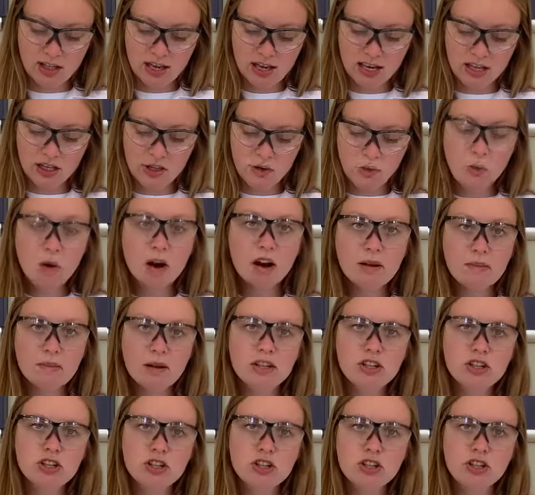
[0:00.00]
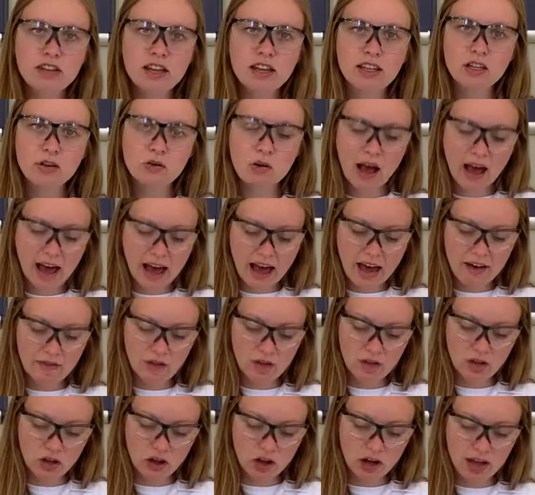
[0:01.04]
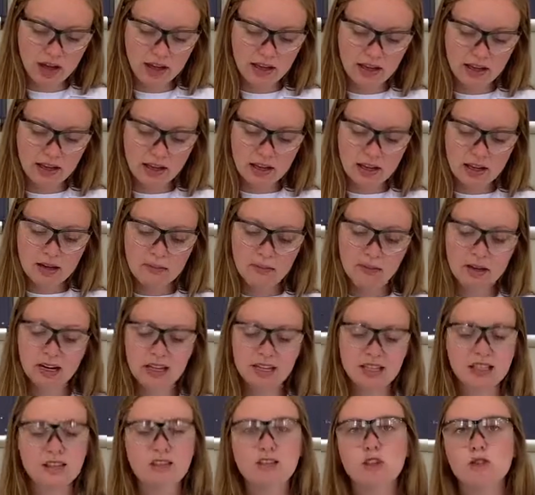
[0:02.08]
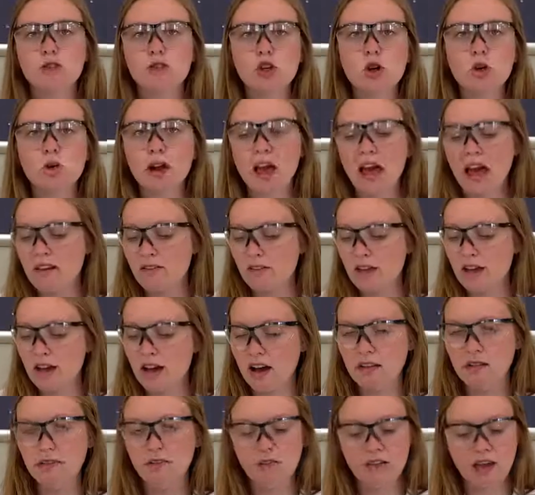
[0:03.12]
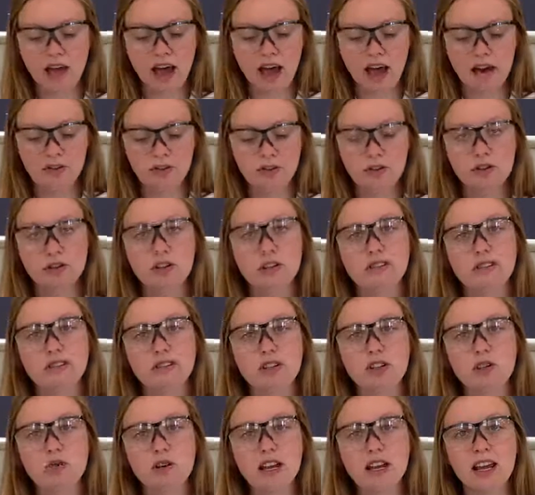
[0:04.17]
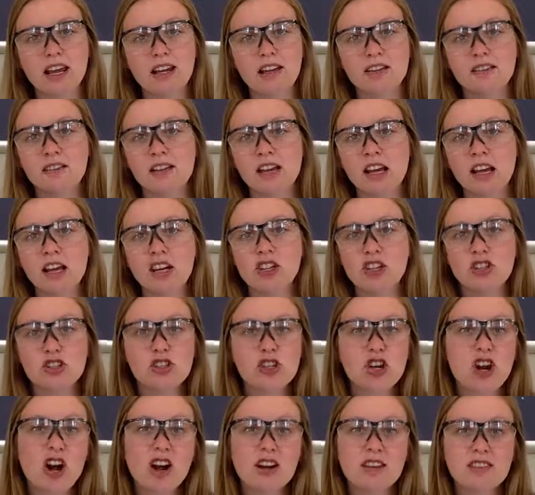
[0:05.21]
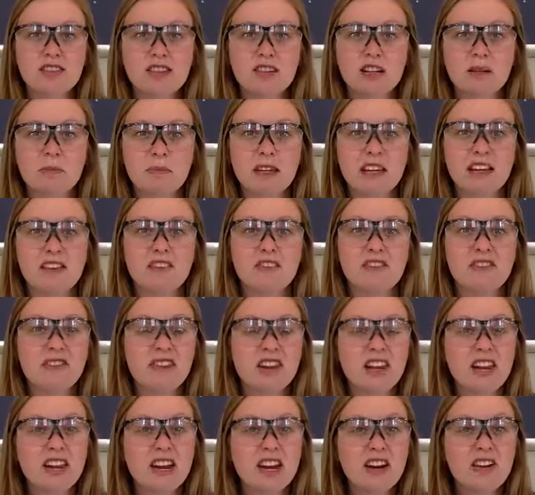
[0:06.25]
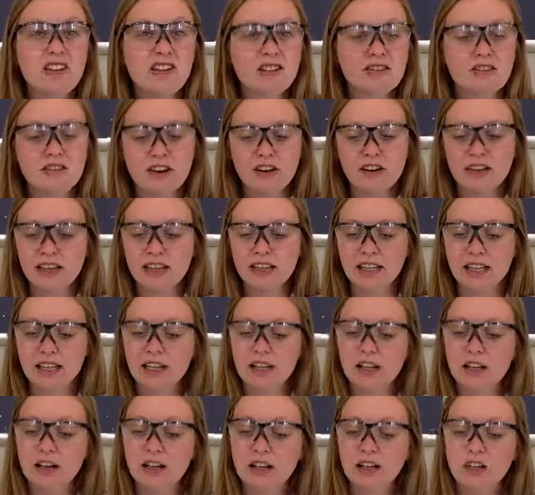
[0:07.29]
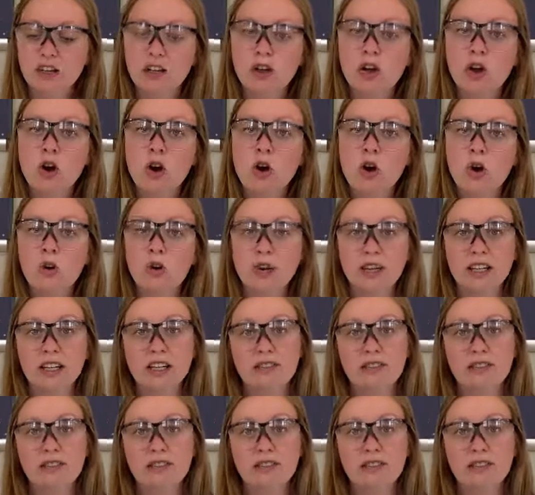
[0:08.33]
And you wanna make sure that you have a lot, because if you don't have enough, after a few days, your chalk's gonna be a very, very light color or